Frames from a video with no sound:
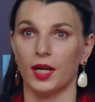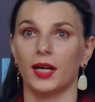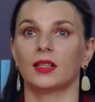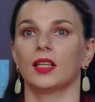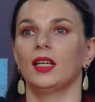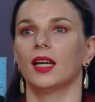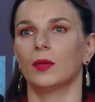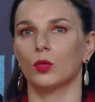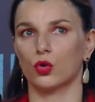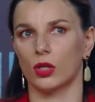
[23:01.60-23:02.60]
involved,
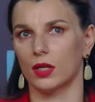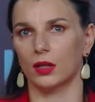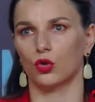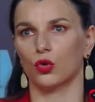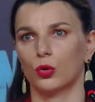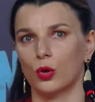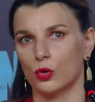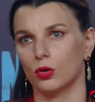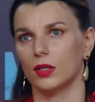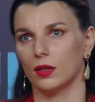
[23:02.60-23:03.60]
gets
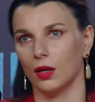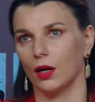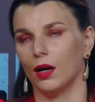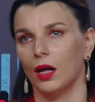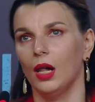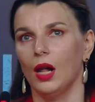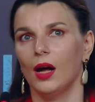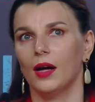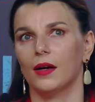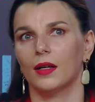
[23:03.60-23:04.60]

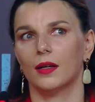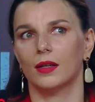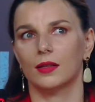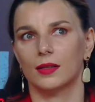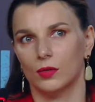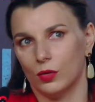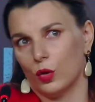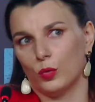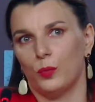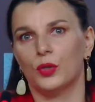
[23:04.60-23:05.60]
support
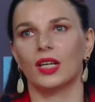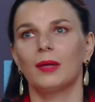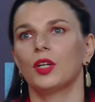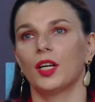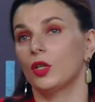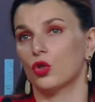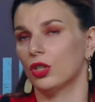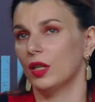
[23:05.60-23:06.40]
for this project.